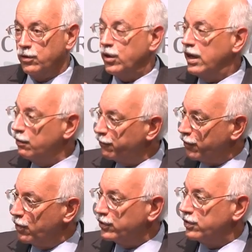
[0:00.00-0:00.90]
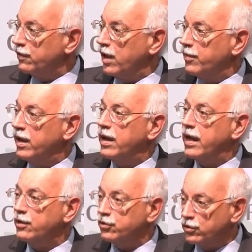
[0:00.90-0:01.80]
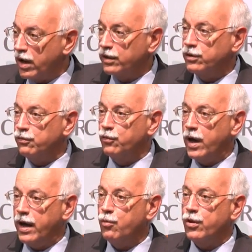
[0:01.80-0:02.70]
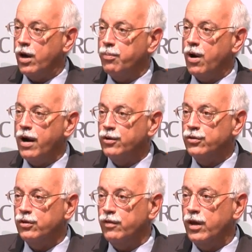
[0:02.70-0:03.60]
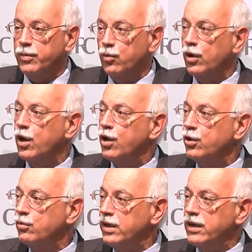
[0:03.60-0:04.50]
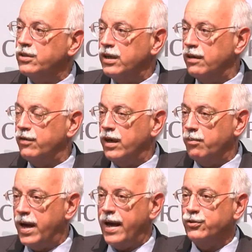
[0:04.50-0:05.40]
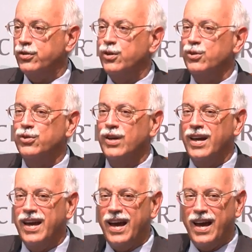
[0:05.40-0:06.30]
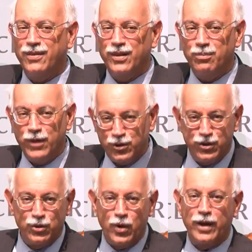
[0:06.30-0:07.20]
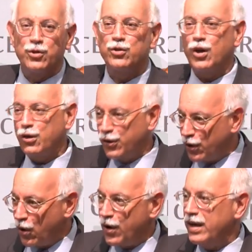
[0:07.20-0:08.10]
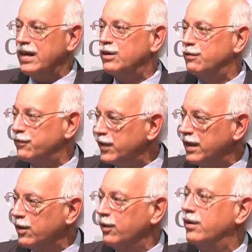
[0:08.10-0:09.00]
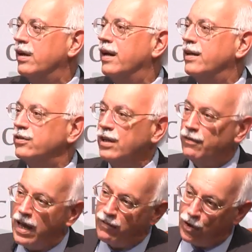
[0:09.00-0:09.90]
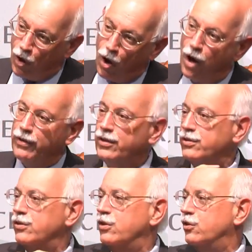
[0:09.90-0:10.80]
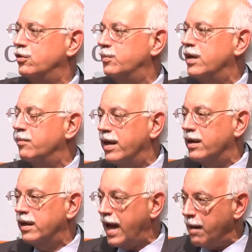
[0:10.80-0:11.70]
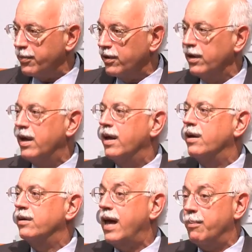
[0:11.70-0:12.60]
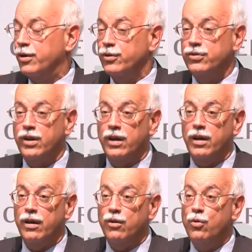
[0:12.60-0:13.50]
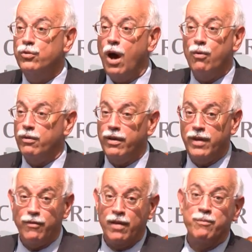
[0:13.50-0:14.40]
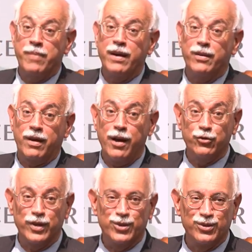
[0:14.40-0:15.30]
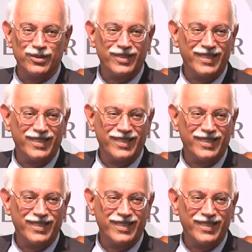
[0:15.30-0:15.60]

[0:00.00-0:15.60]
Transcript: to influence the development in a constructive way with our partners in the developing world, you need to give the ambassadors and the mission directors authority in the field instead of having all these decisions being made in capital, capitals who don't, they've never been to the countries.